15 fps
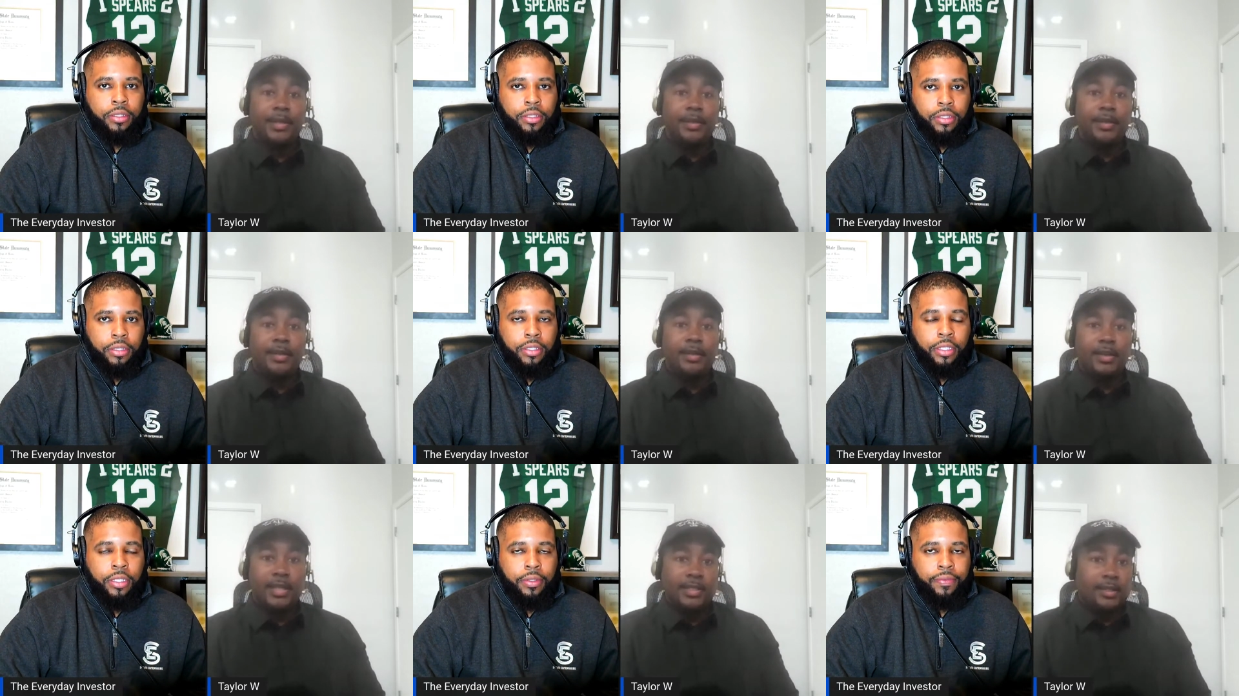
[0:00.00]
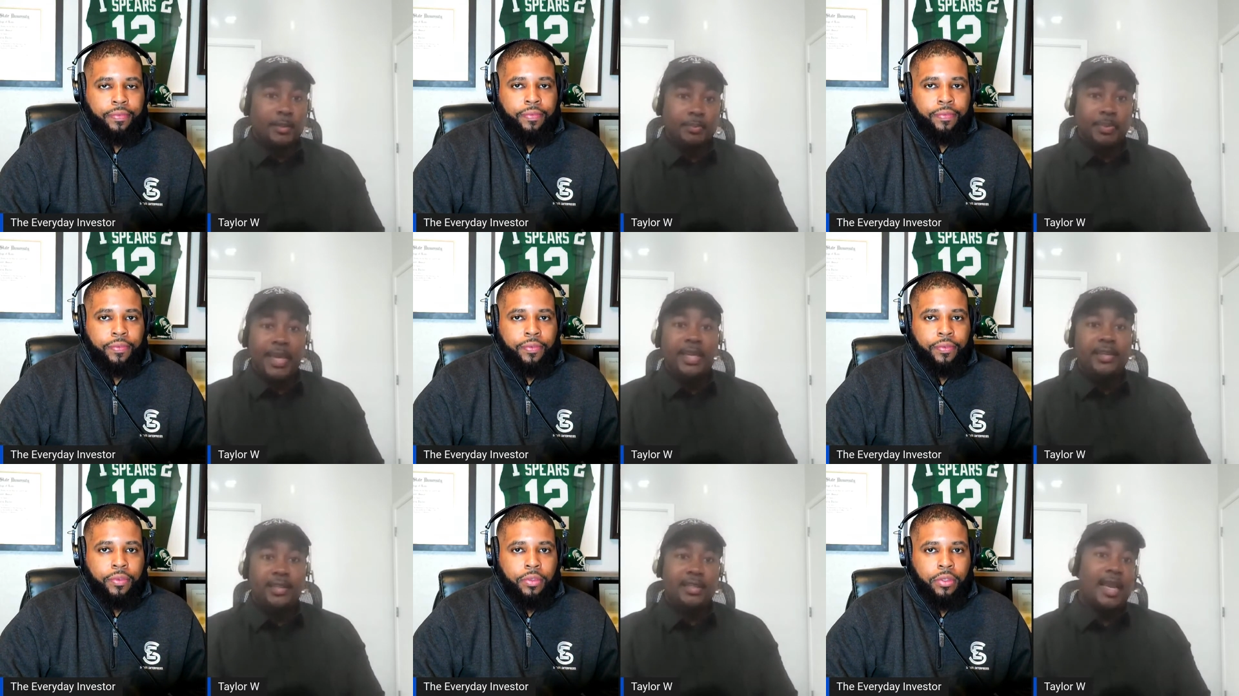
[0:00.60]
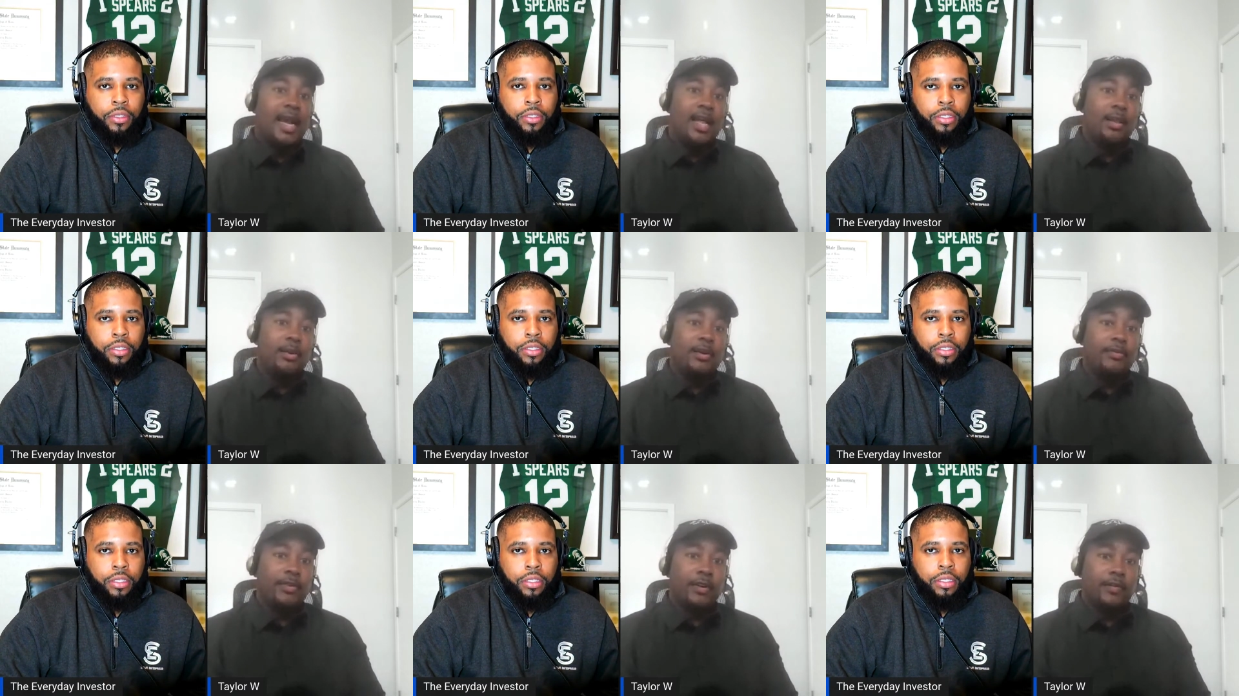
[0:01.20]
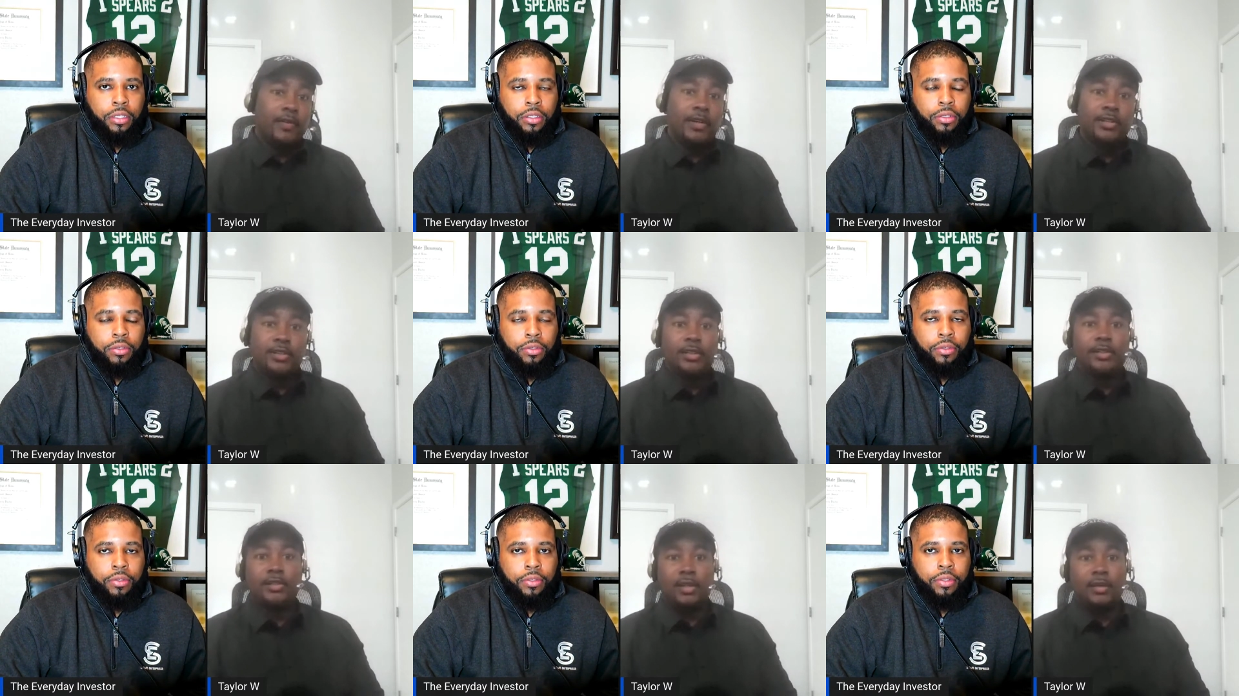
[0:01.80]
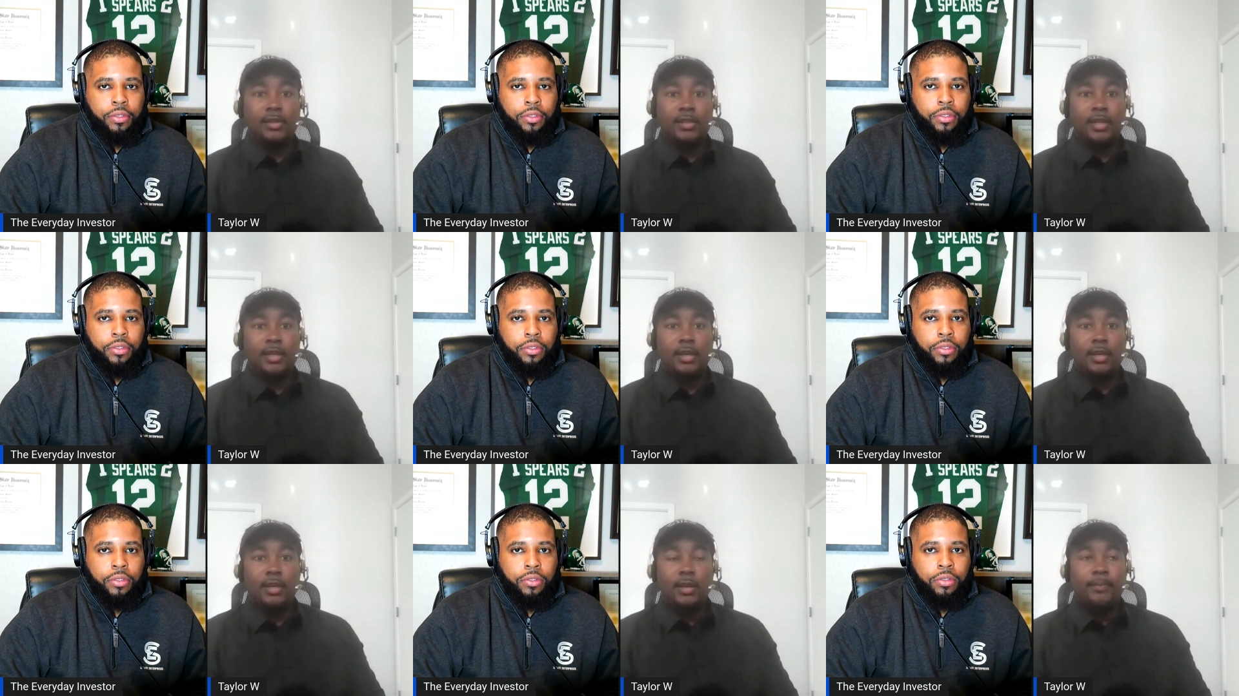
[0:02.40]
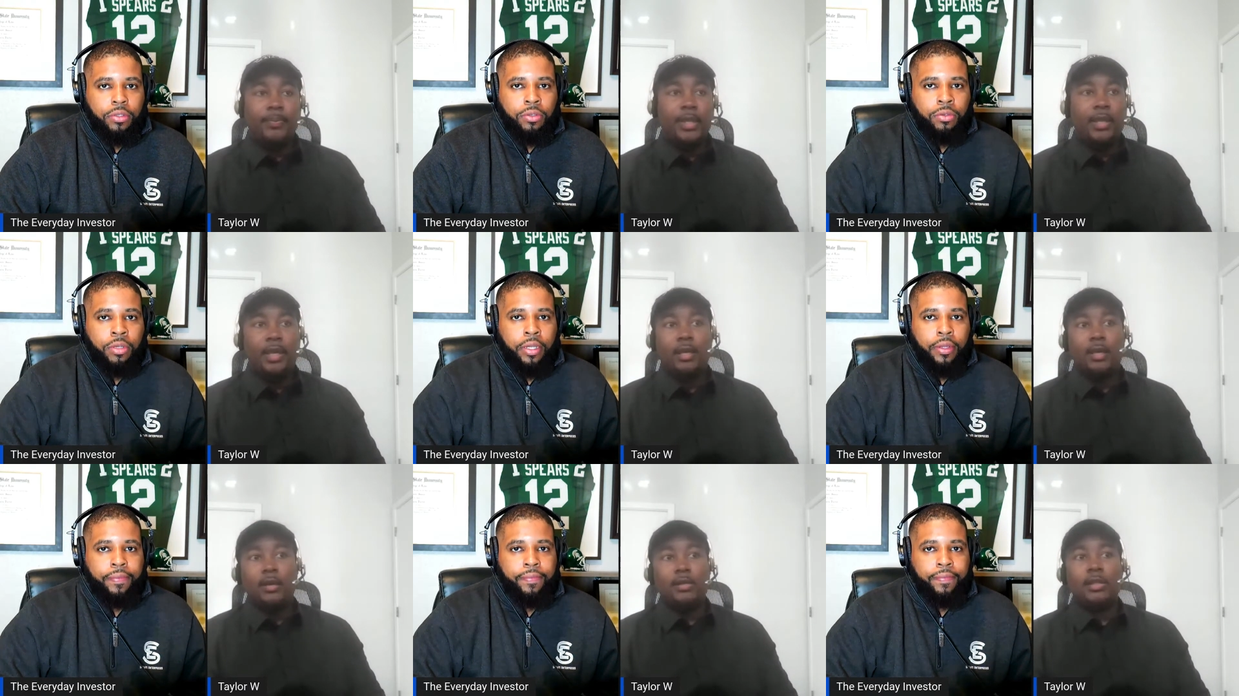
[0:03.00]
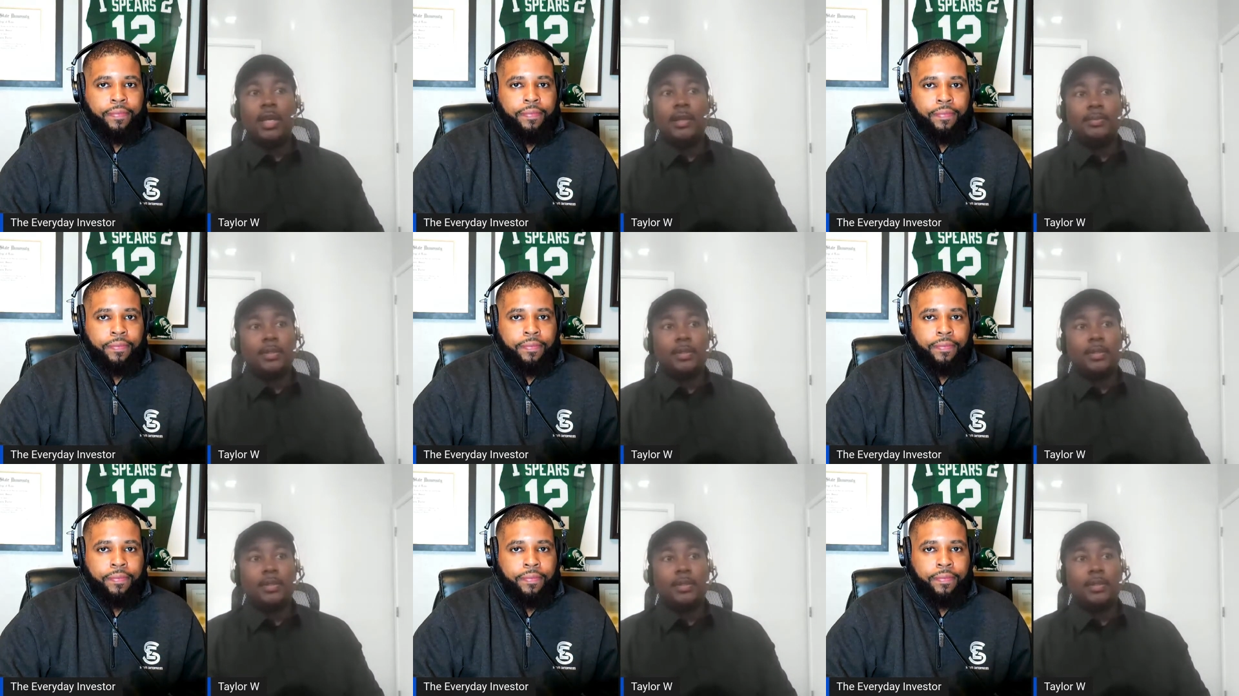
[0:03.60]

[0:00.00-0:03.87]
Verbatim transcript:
Speaker 1: You know, that's the base salary for a first year associate. And that goes up